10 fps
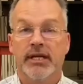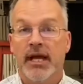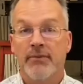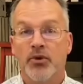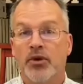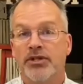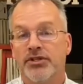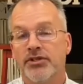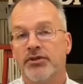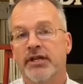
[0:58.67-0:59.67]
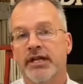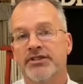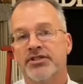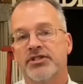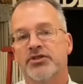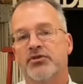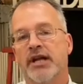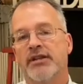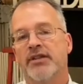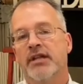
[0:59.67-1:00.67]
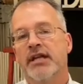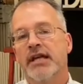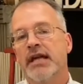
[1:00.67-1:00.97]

and I'm going to do it at such a rate that